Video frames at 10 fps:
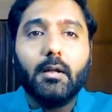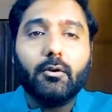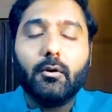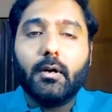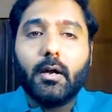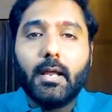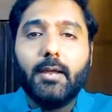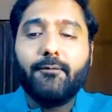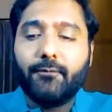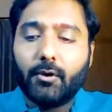So
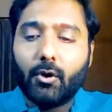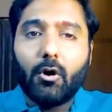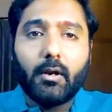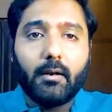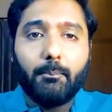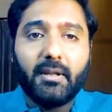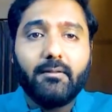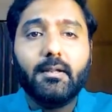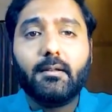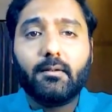if your
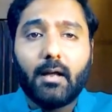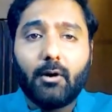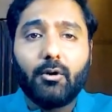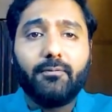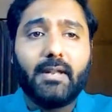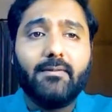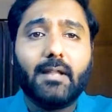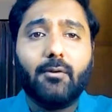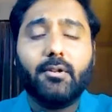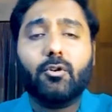business, out of
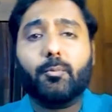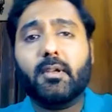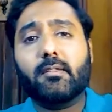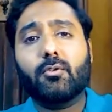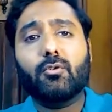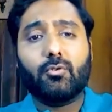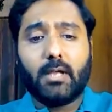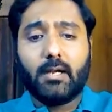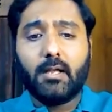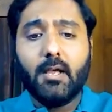10,000 rupees, you know
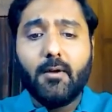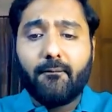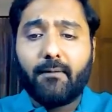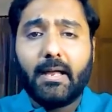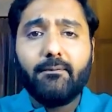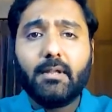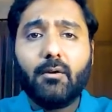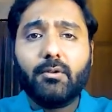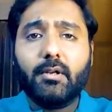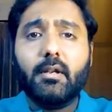that
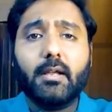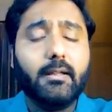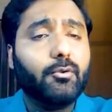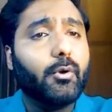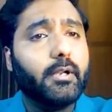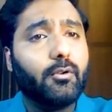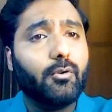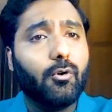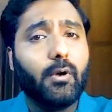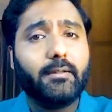5,000 is going to
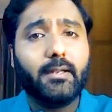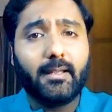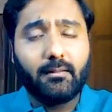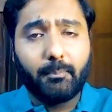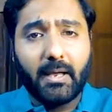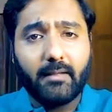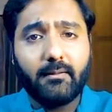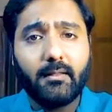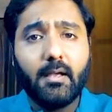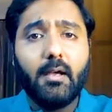go as an
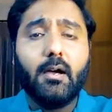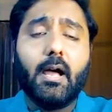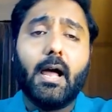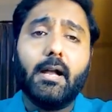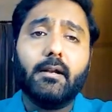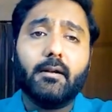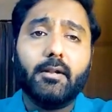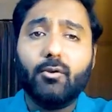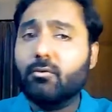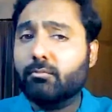expense, and
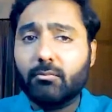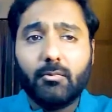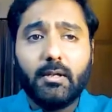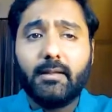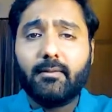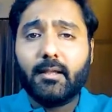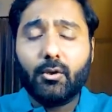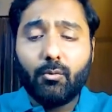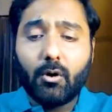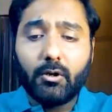let's say
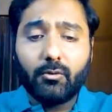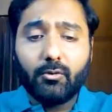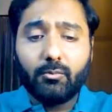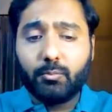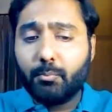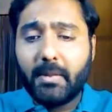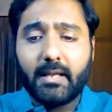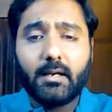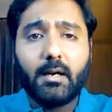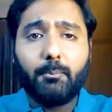you want to
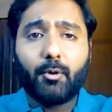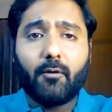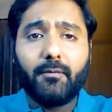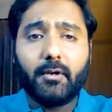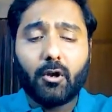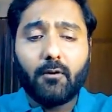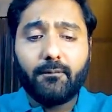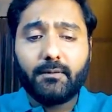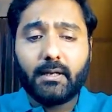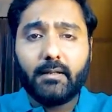make a profit
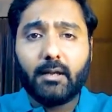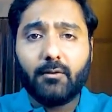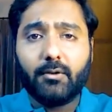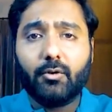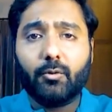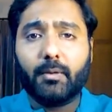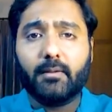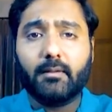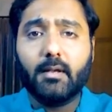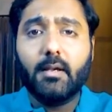of 3,000
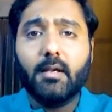rupees.